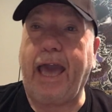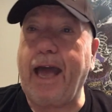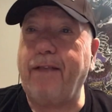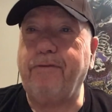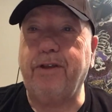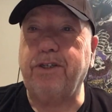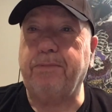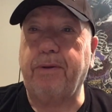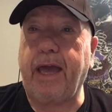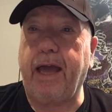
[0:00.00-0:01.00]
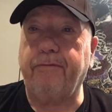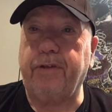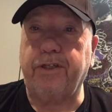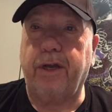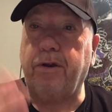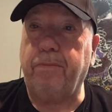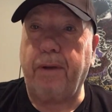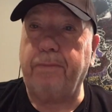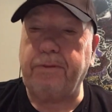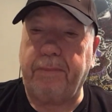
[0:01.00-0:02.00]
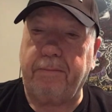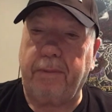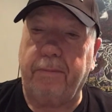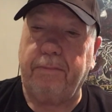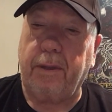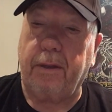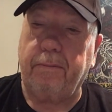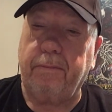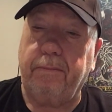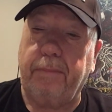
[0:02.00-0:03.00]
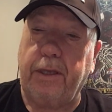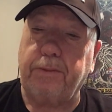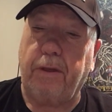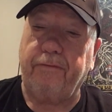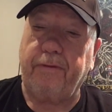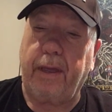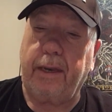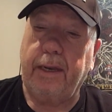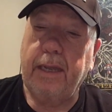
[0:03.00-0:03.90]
Catfish about Catfish Hunter. Bob's a big baseball fan.